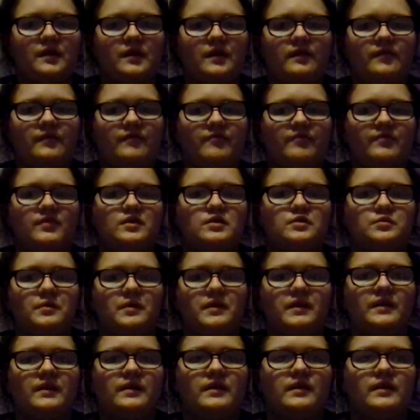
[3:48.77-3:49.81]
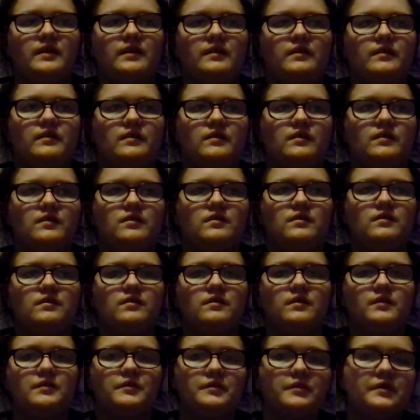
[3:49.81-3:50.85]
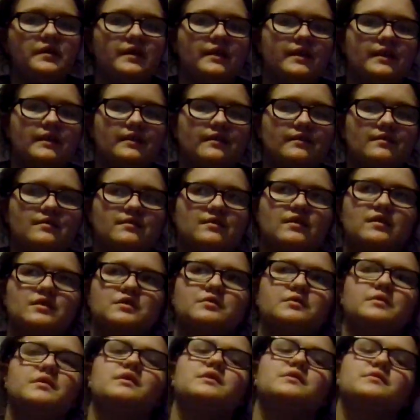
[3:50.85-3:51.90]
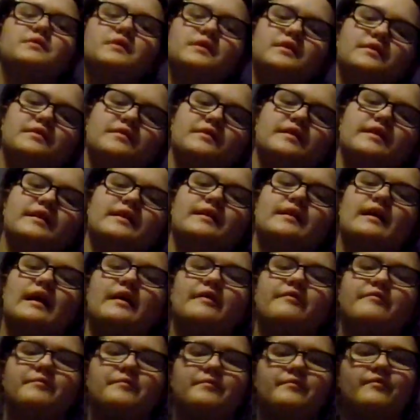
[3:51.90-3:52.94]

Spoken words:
of 2023, I